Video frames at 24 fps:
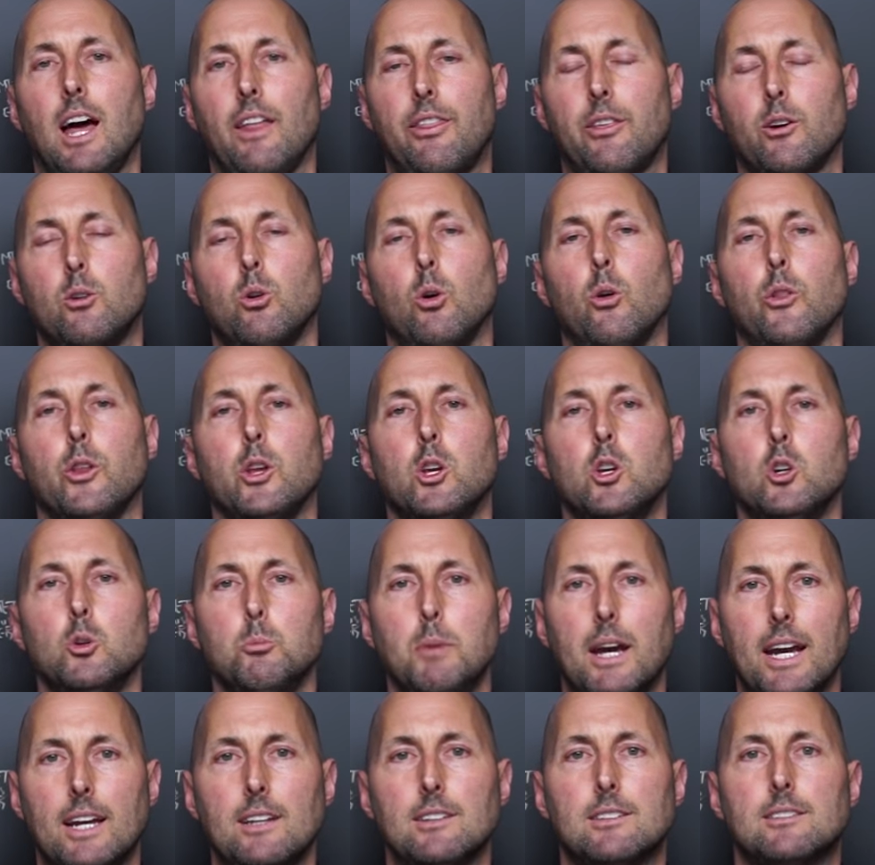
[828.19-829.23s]
ethical and the
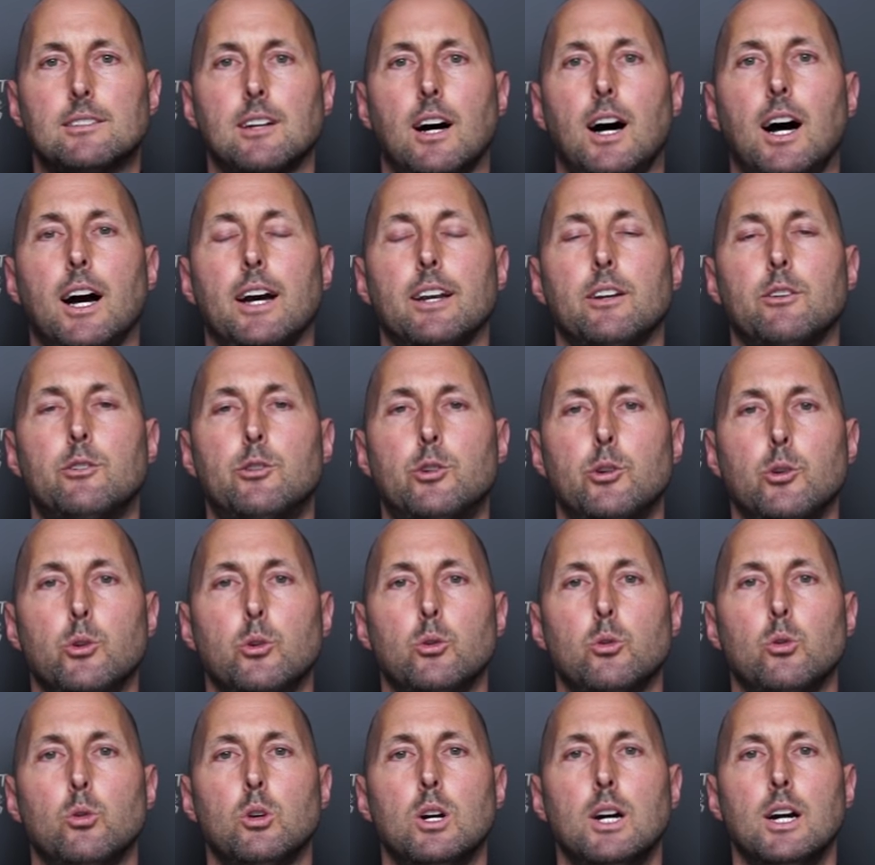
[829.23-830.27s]
humane side
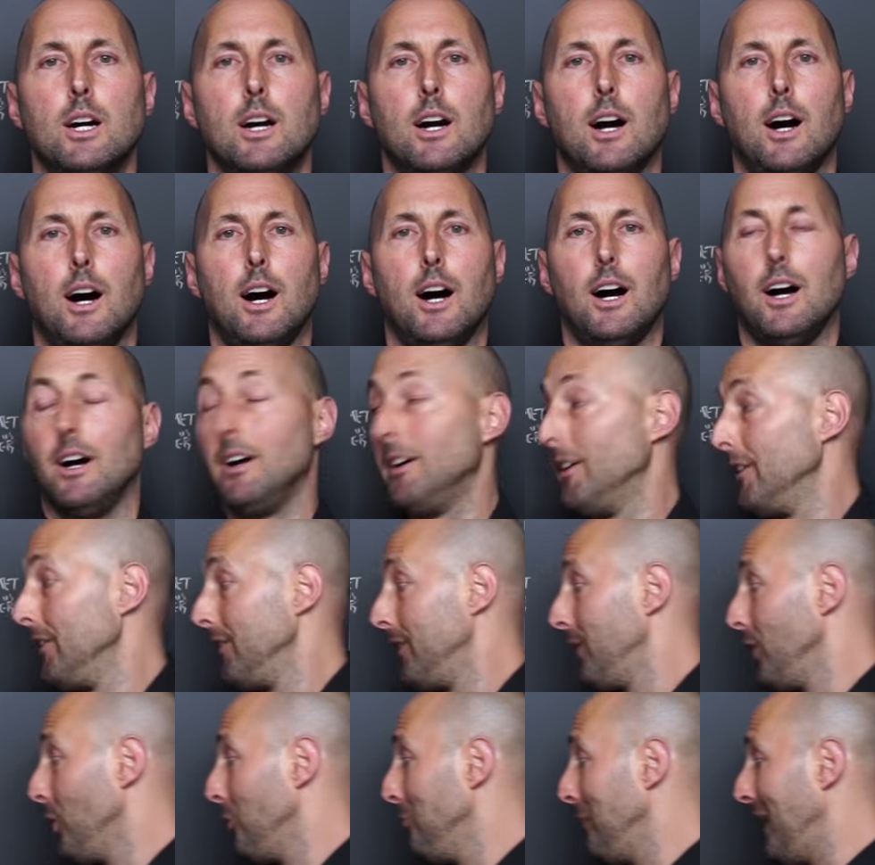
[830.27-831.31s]
to uh,
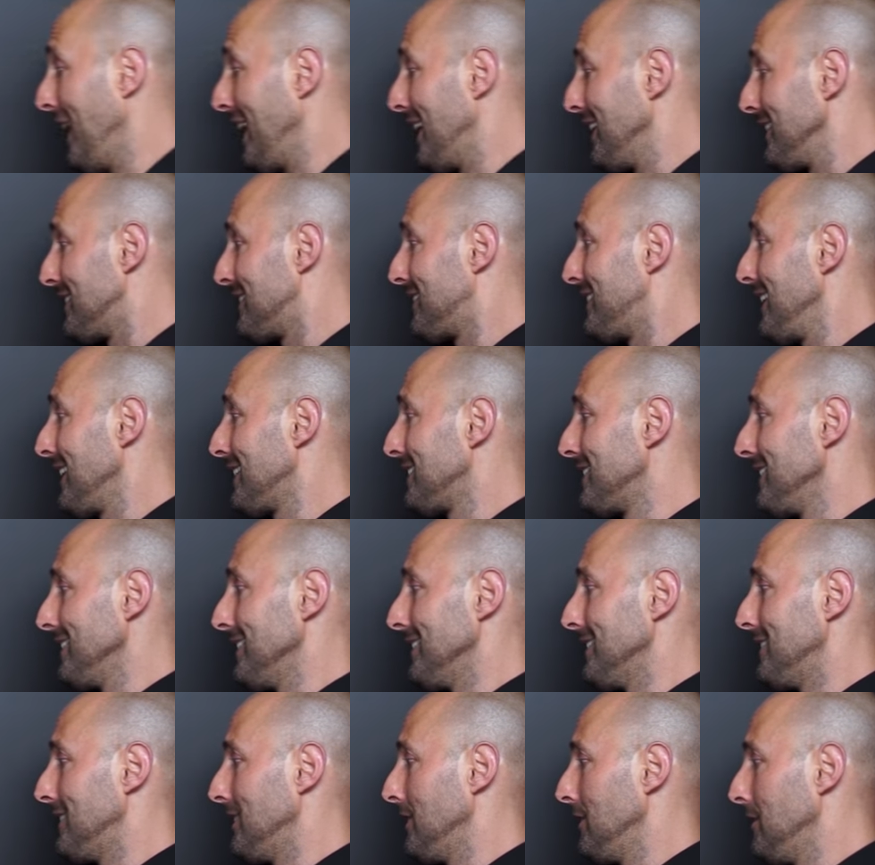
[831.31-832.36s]
the omega
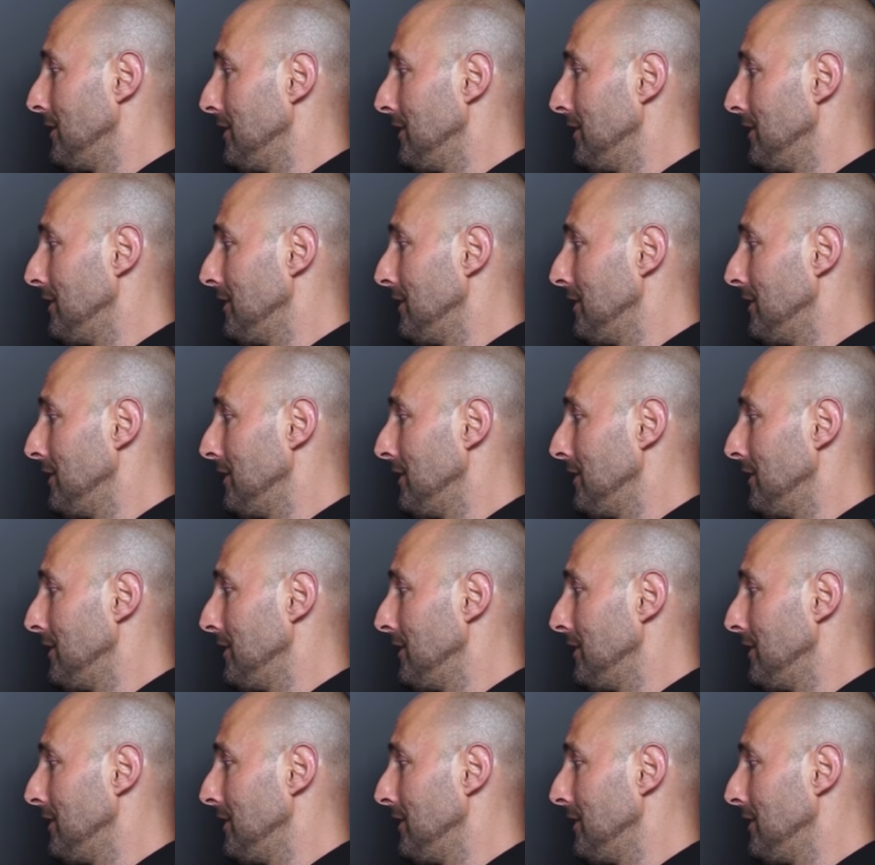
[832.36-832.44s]
sixes.